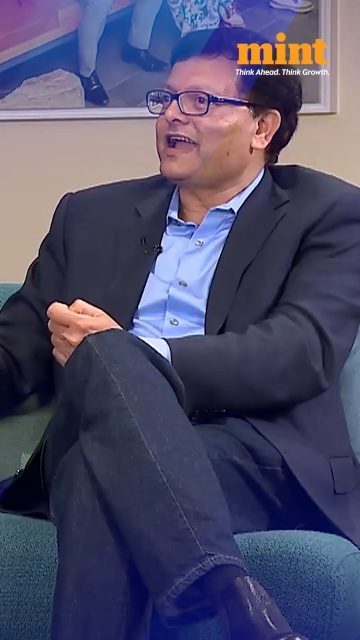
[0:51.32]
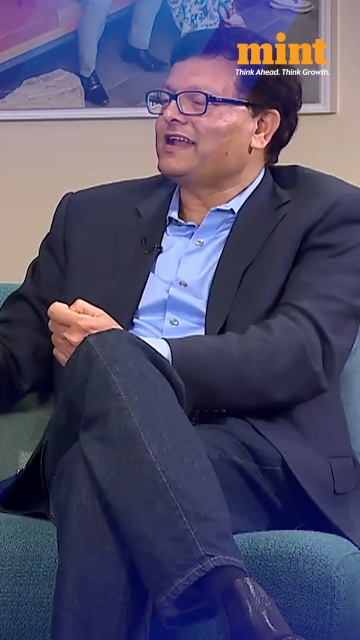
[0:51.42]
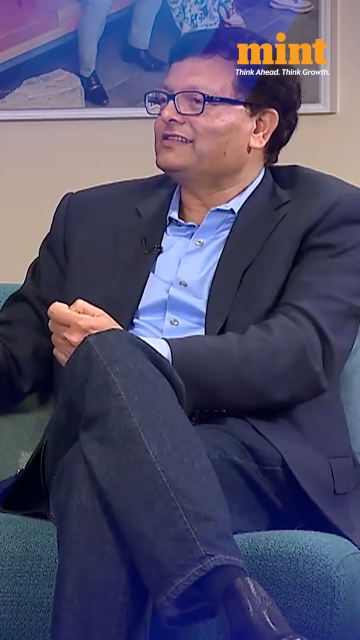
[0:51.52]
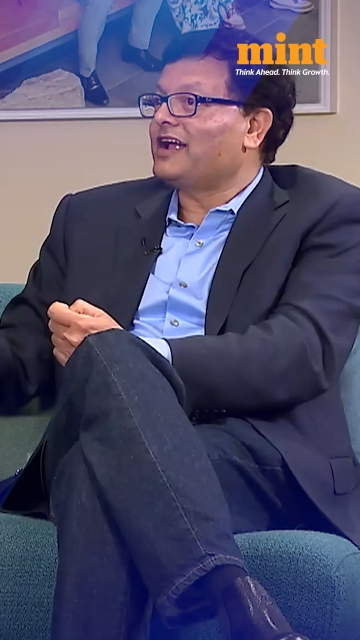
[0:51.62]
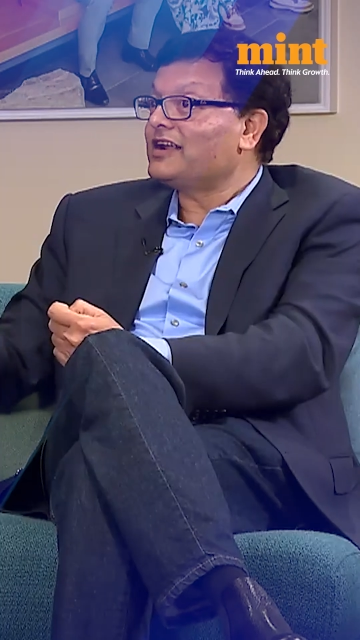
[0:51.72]

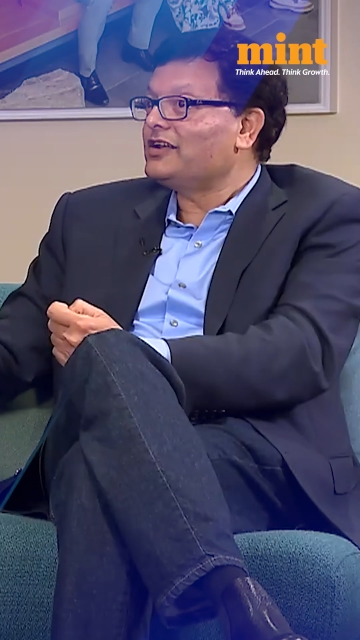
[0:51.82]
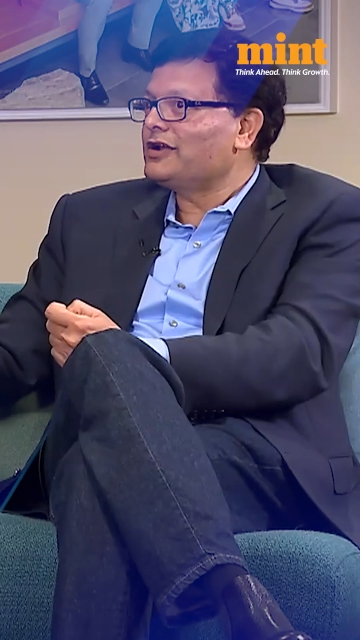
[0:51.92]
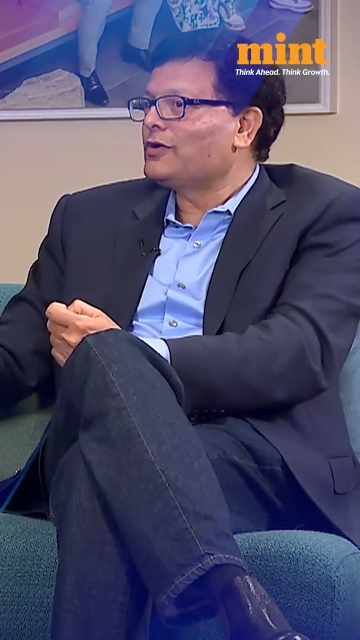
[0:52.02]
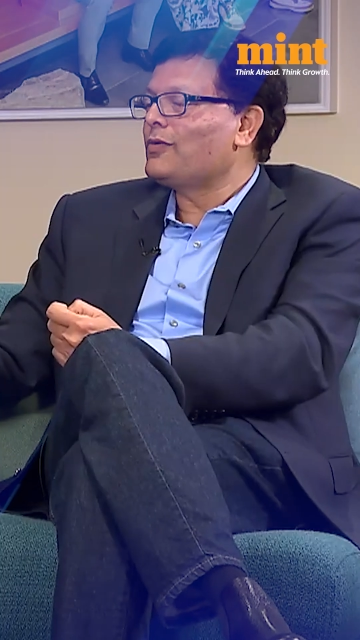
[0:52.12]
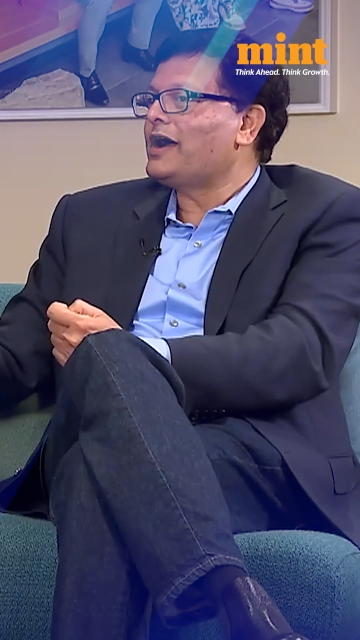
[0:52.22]
And that
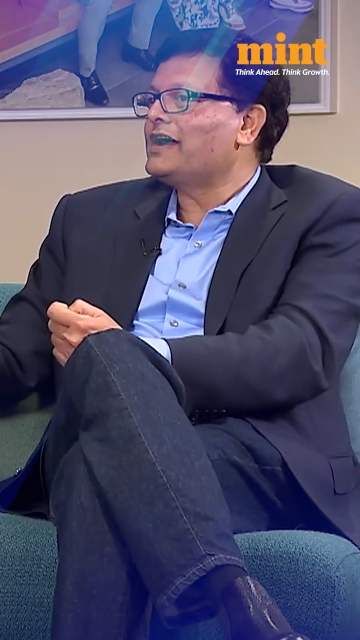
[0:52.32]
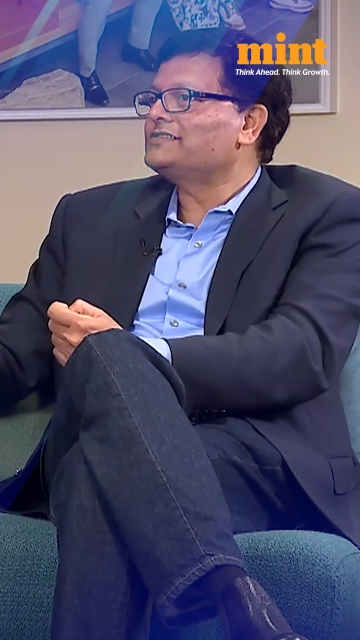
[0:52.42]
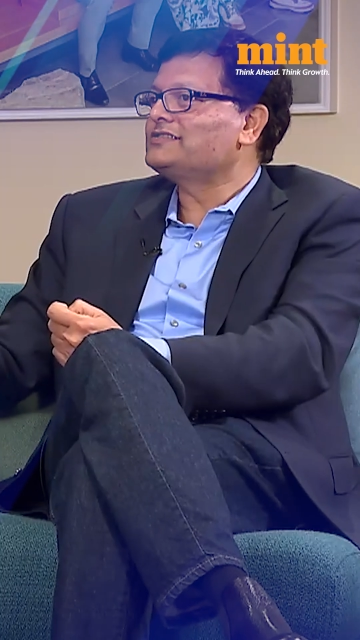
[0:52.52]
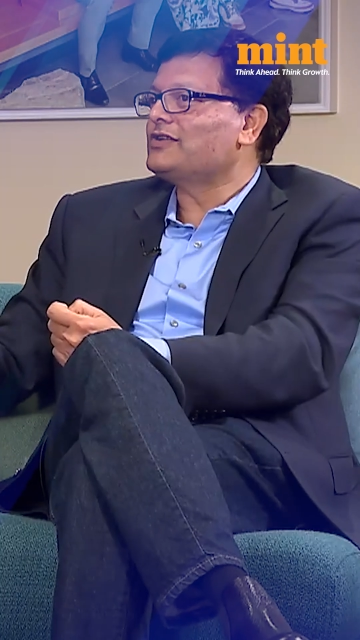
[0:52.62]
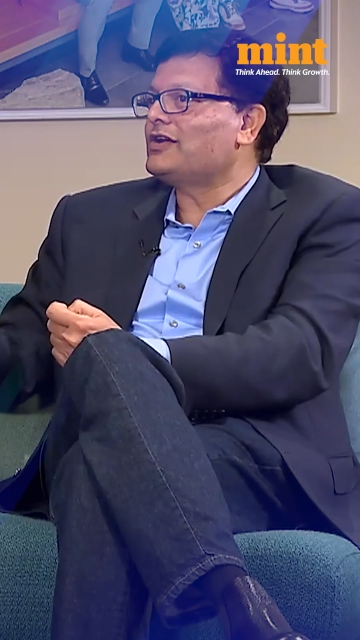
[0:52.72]

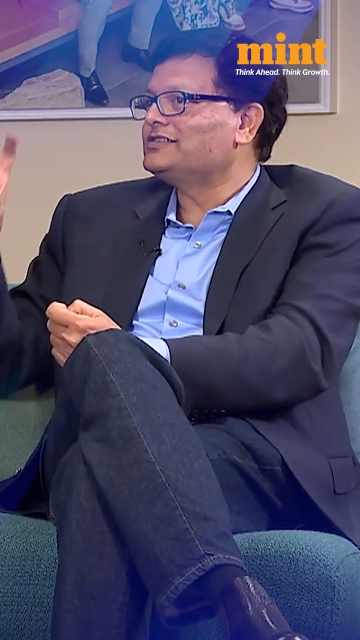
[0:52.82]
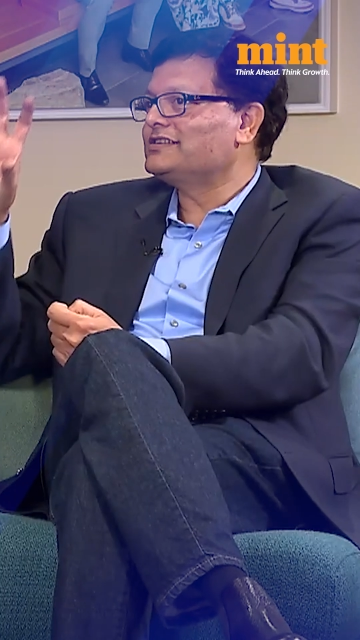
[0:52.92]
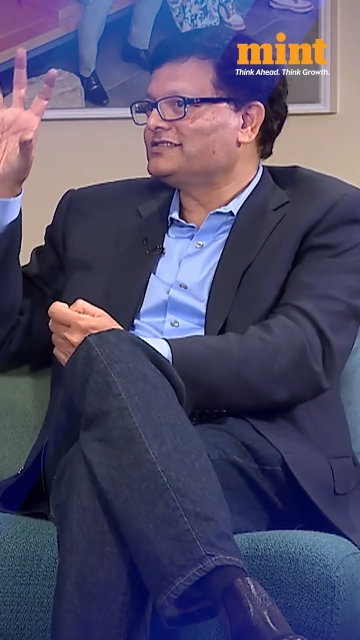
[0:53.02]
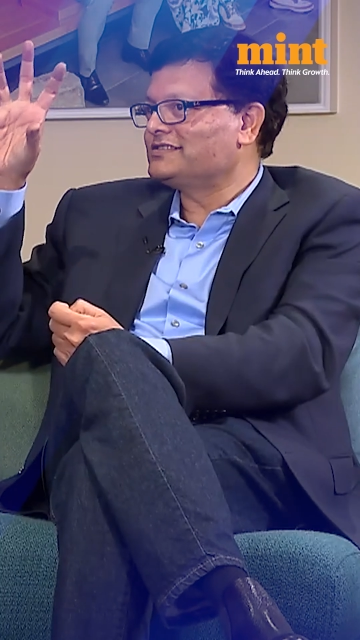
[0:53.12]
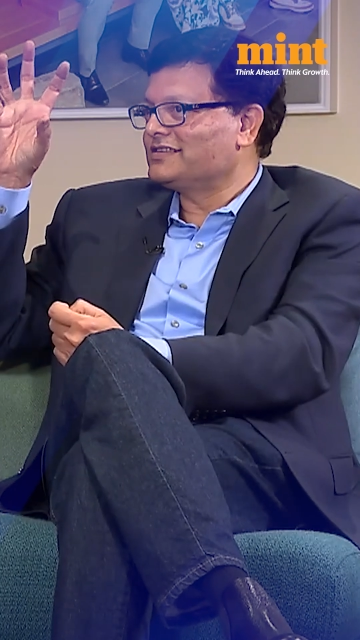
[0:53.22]
requires not
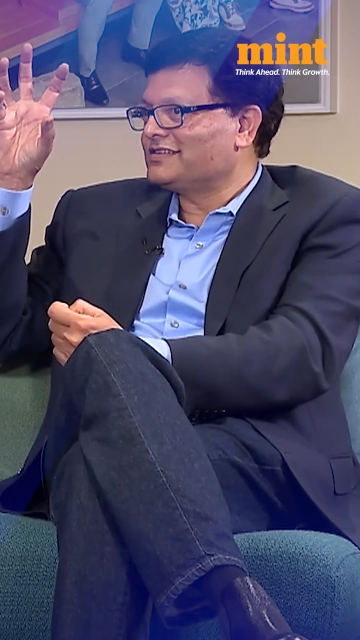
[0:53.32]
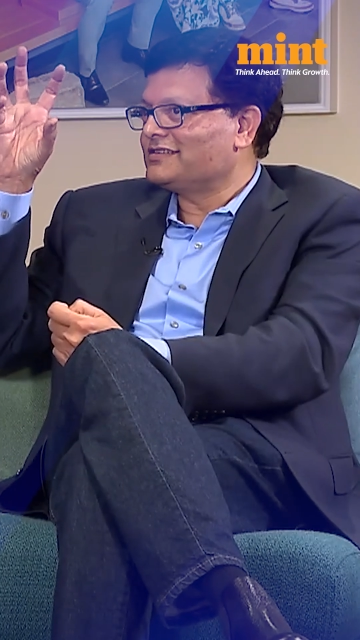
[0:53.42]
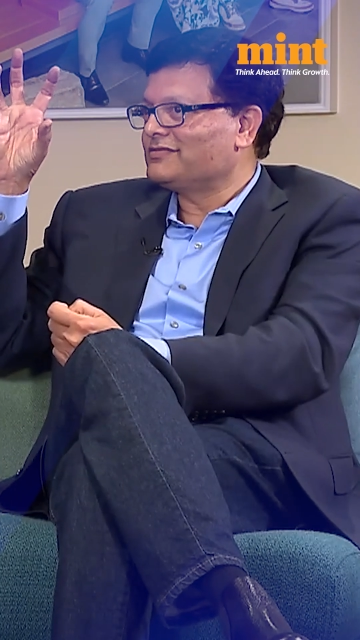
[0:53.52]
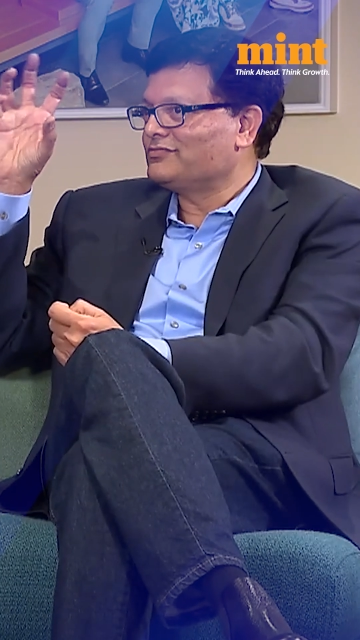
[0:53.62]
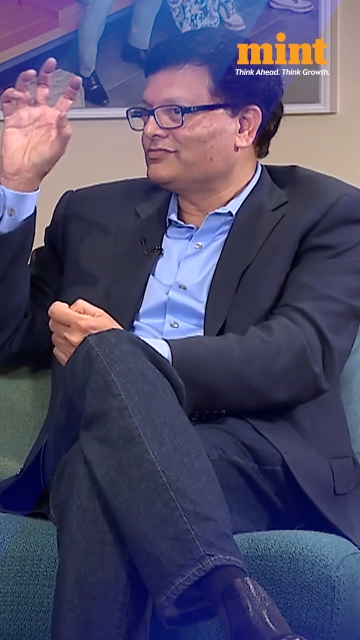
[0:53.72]
just
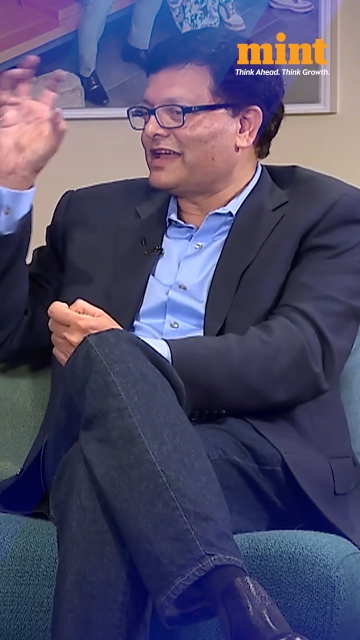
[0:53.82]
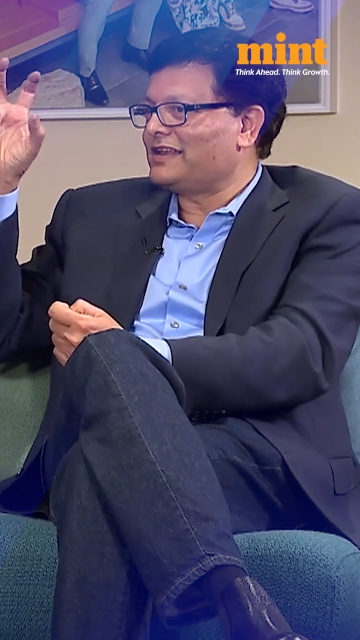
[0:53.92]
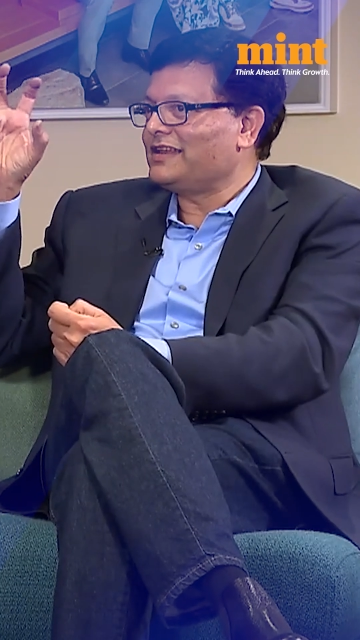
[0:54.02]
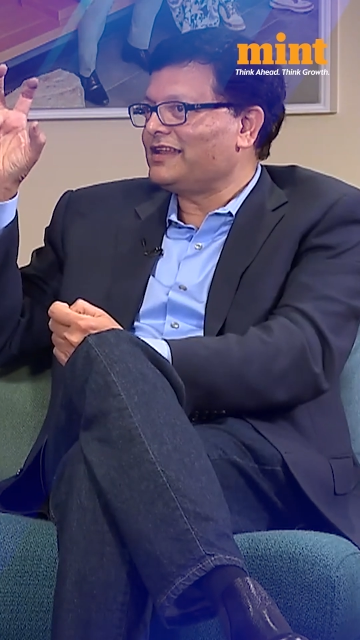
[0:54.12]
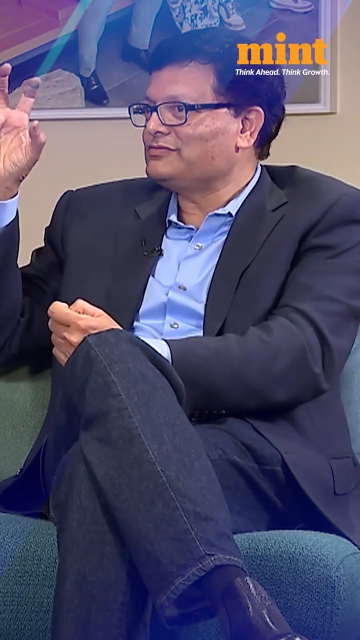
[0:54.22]
the
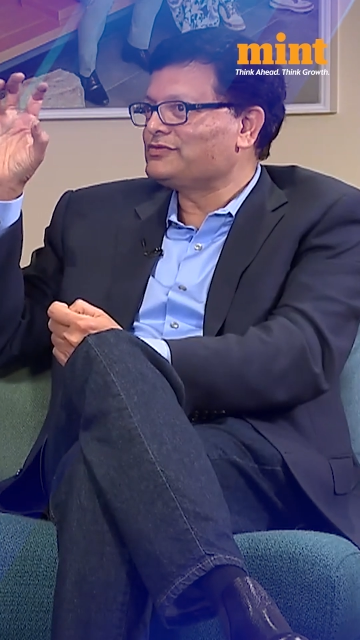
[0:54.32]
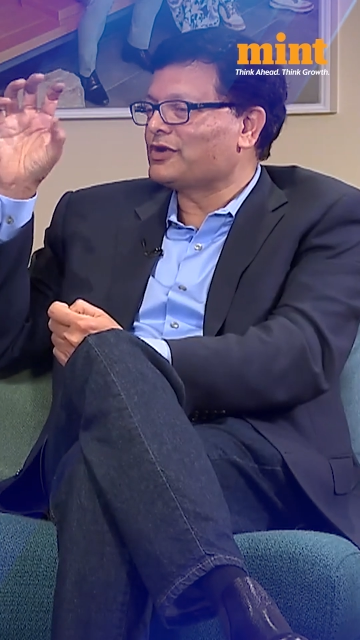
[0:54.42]
L L Ms,